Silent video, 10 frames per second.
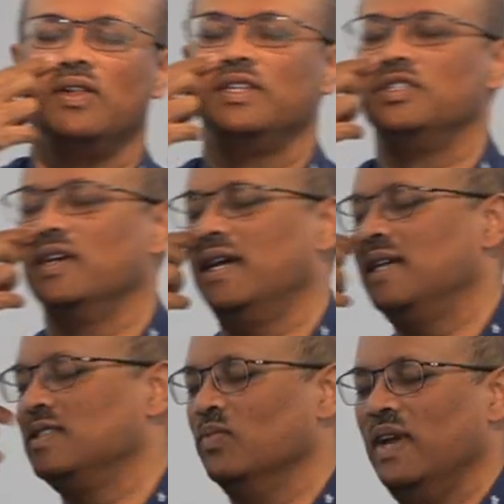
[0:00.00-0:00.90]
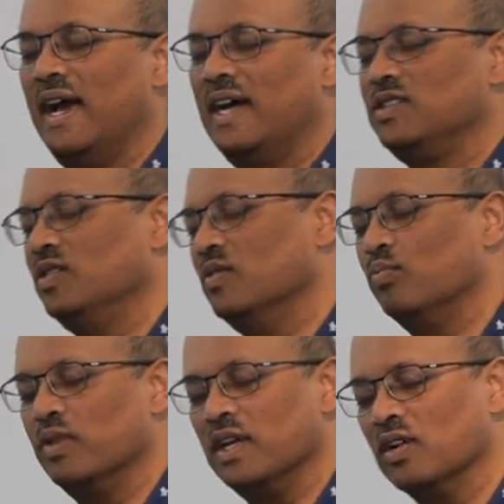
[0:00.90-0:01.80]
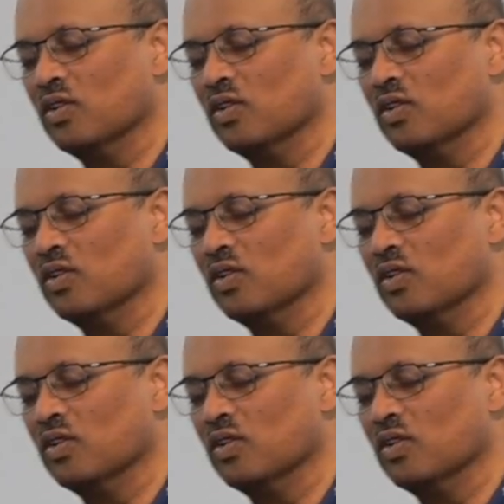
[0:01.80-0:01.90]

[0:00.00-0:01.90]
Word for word: all into your hands, and we ask you to bring